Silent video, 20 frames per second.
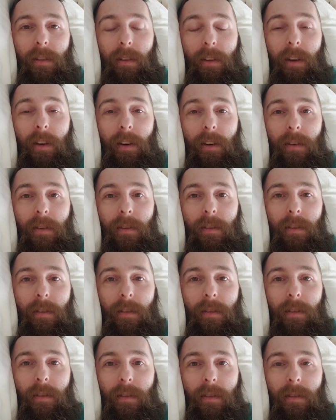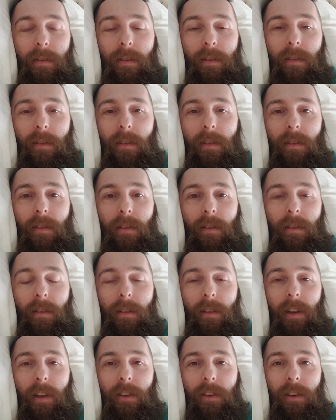Yeah,
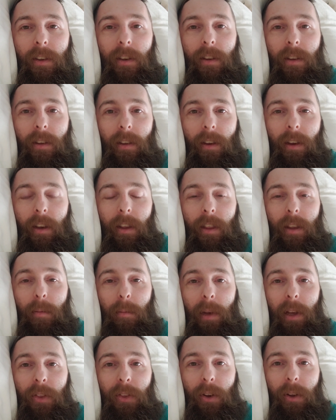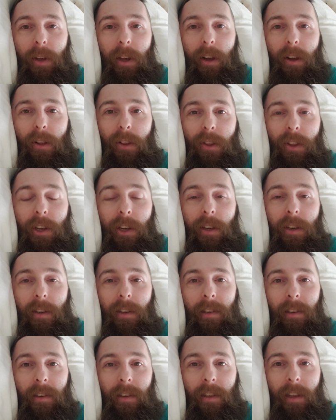that's it. The mental health
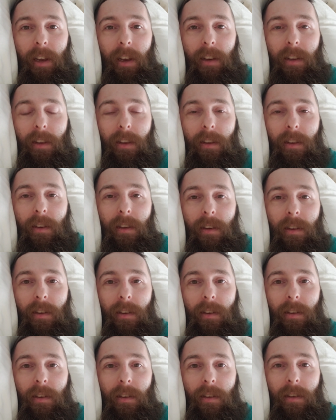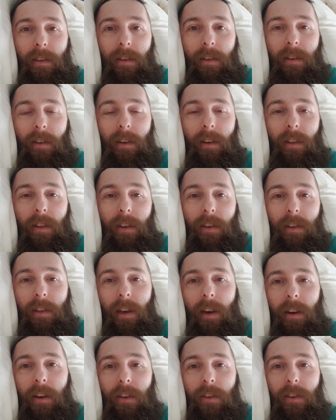state and the
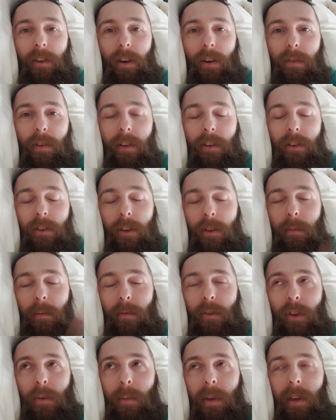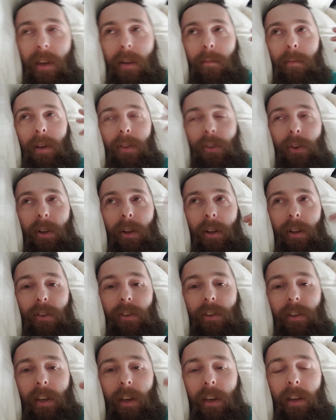status of it. So to me, mental health
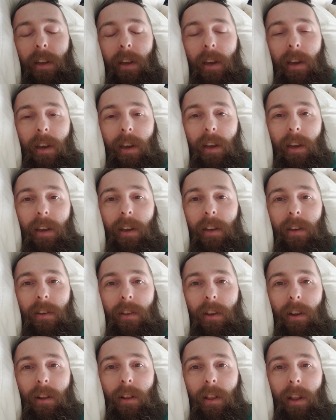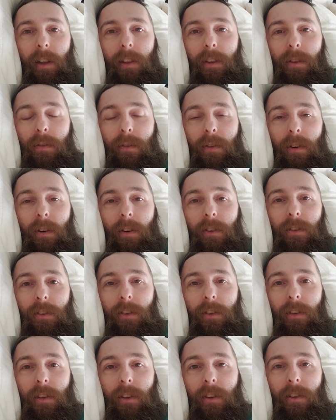state is the collective
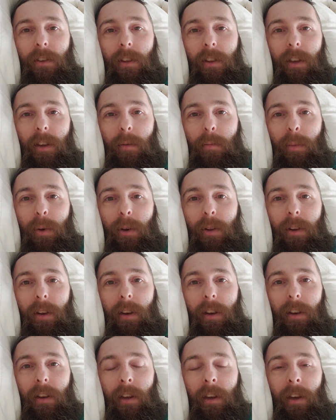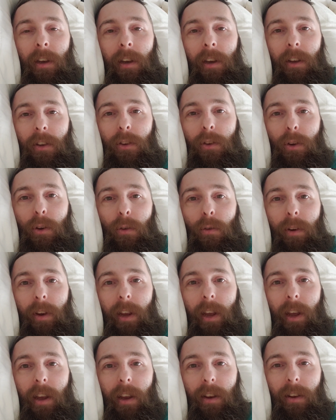consciousness and the ability to
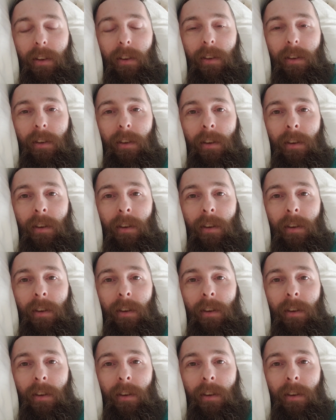create